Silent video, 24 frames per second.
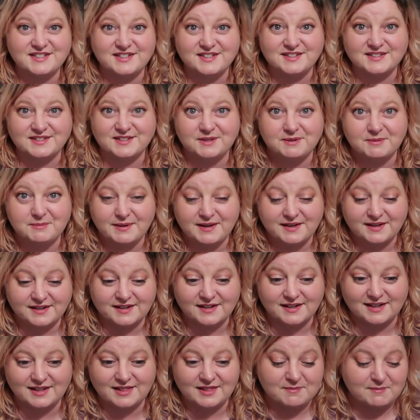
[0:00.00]
telling you about
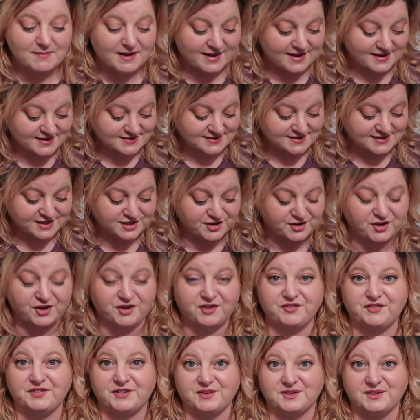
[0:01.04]
it, and then my S D
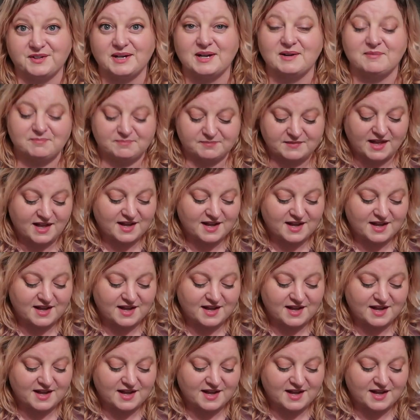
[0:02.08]
card filled up.